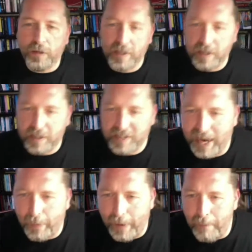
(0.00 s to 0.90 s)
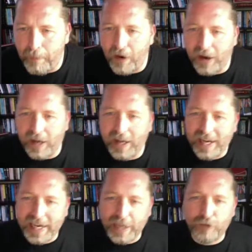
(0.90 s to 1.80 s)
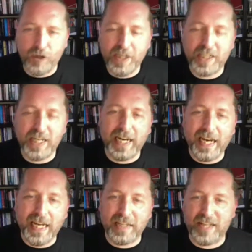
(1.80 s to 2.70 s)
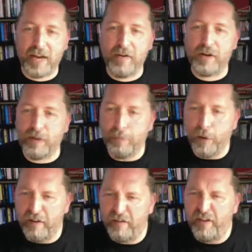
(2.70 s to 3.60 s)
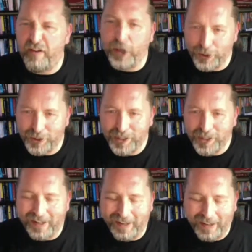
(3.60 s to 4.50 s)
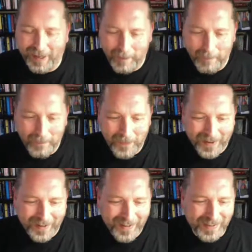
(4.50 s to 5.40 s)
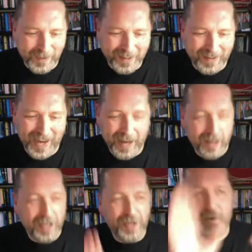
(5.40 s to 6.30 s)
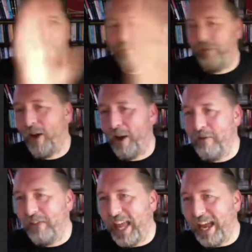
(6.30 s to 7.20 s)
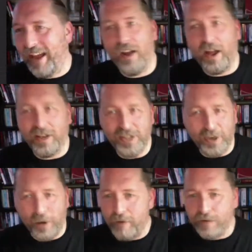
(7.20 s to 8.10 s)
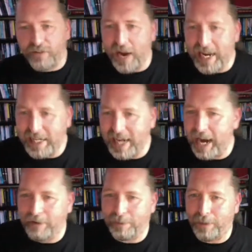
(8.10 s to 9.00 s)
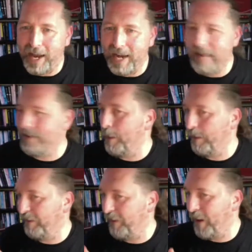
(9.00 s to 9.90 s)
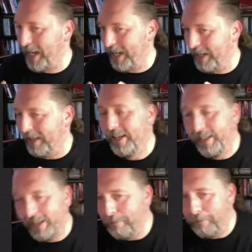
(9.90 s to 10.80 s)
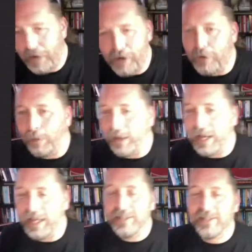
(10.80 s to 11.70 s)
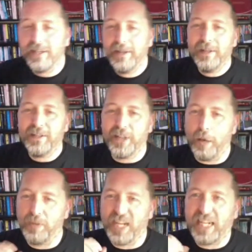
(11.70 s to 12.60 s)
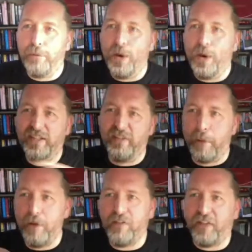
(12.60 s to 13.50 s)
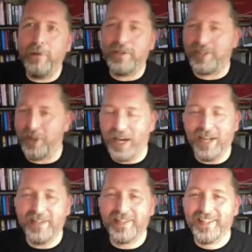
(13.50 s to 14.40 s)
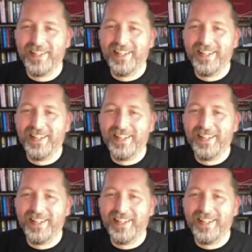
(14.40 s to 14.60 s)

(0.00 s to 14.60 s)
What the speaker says: the Tau Empire increasing its territory by a third. So it's like, you lot fight over there, and like I was fighting Chaos players, I was fighting Imperial players. So I'm taking points off of both those sides